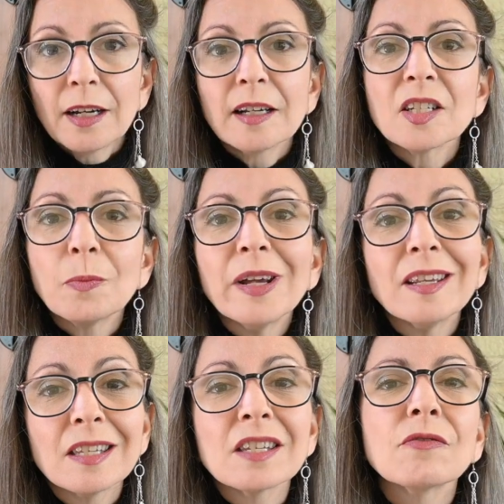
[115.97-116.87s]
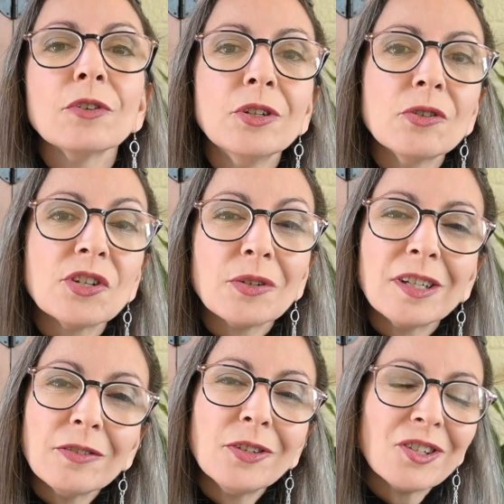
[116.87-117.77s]
a space for you to
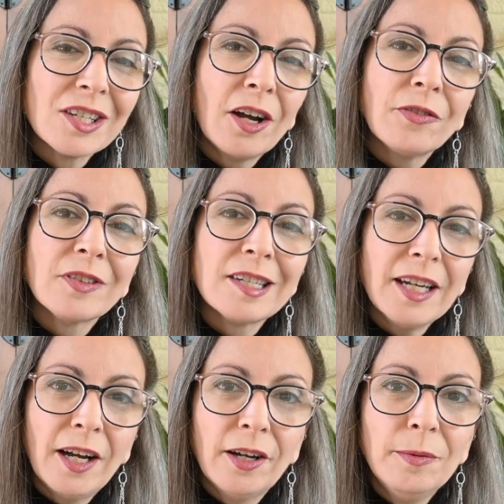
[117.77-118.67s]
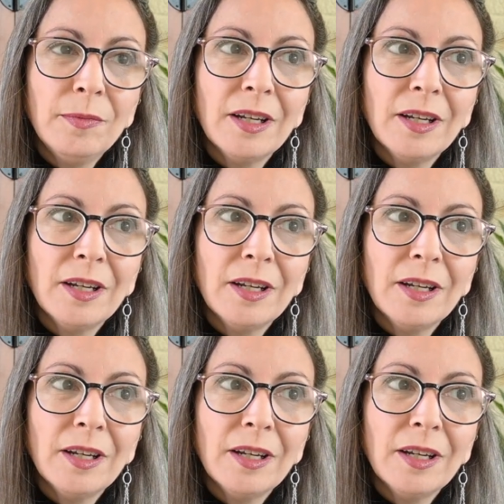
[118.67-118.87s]
give yourself the time